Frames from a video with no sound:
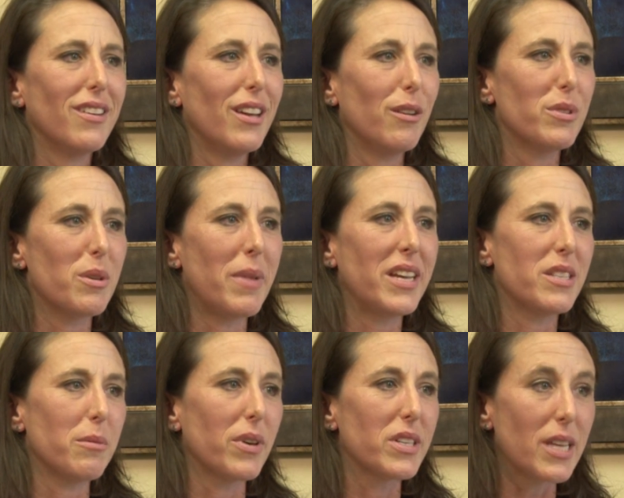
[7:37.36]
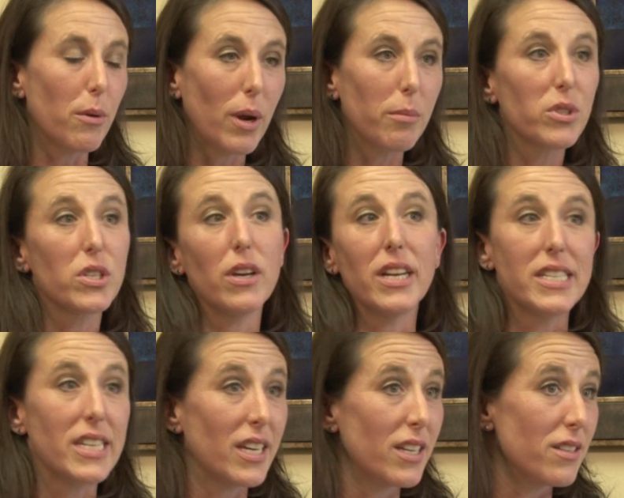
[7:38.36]
it was amazing because they were able to
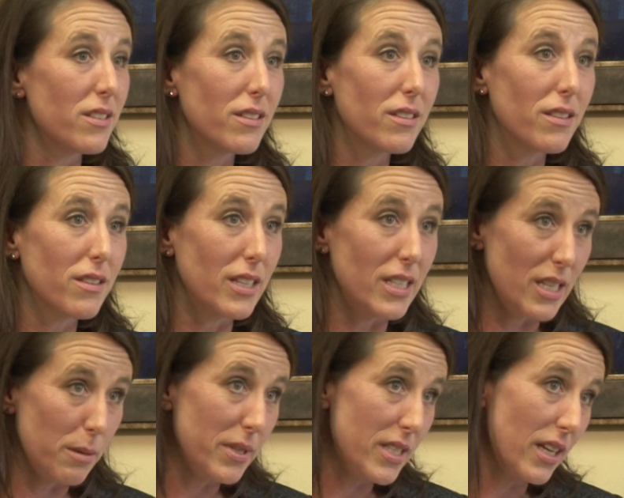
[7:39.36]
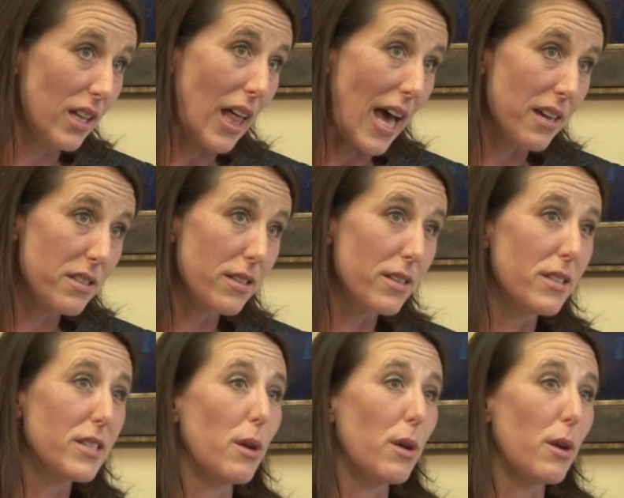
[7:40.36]
attend the DPT classes.